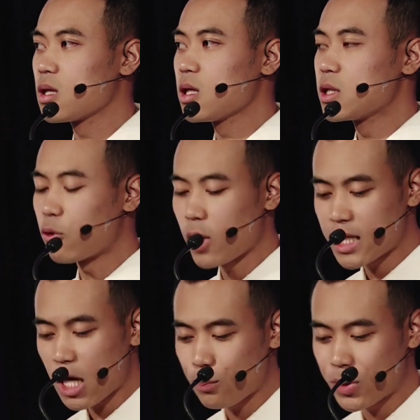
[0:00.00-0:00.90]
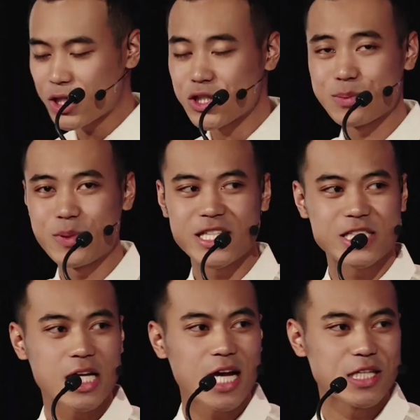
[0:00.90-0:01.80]
Now, right now, Peter's being
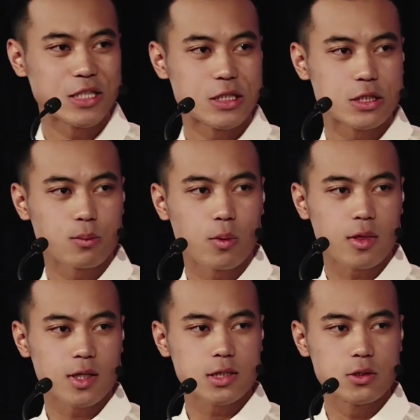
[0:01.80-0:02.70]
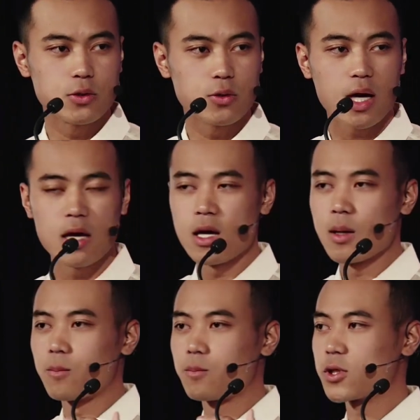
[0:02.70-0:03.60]
challenged with this new
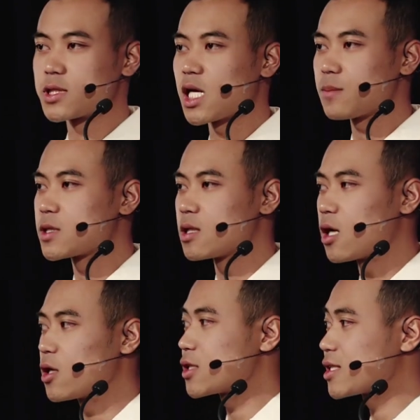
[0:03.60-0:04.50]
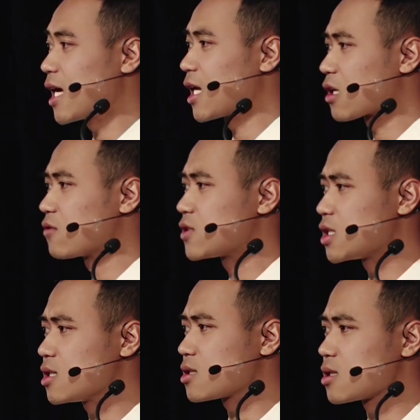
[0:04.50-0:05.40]
perception, understanding of
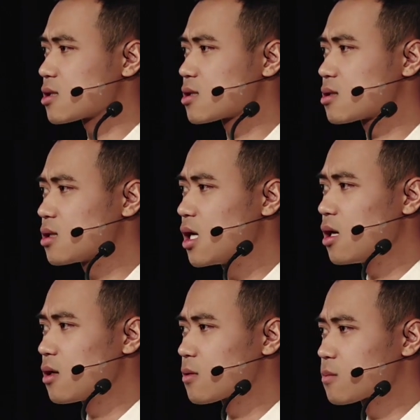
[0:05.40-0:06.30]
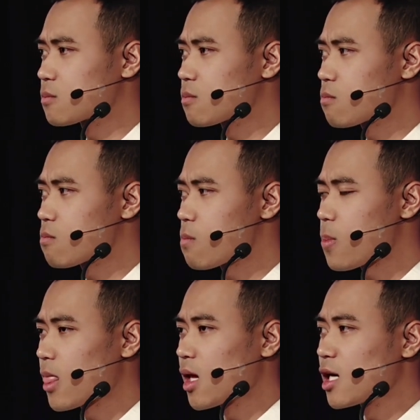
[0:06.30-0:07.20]
Jesus.
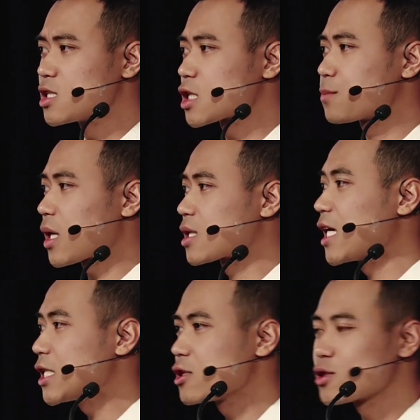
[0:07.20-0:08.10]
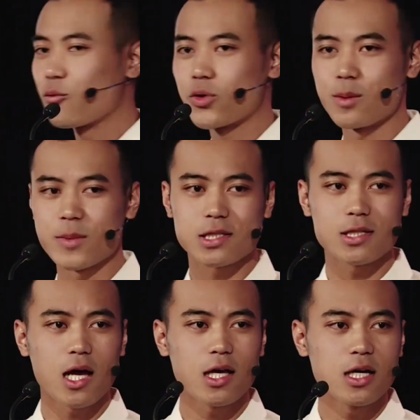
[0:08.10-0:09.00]
His expectations of what the
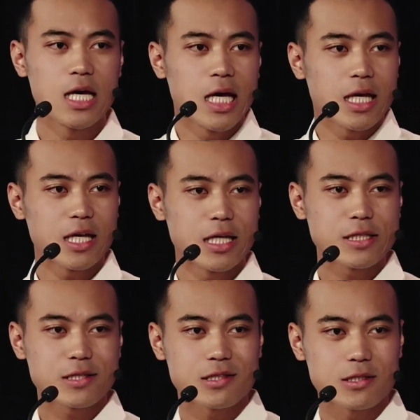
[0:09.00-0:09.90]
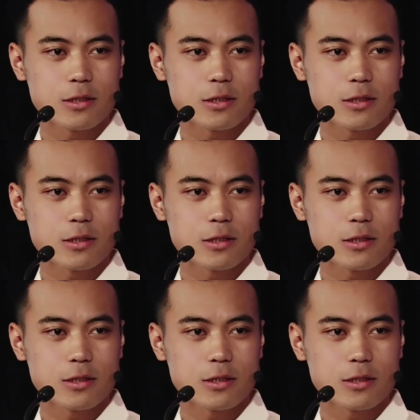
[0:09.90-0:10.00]
Messiah is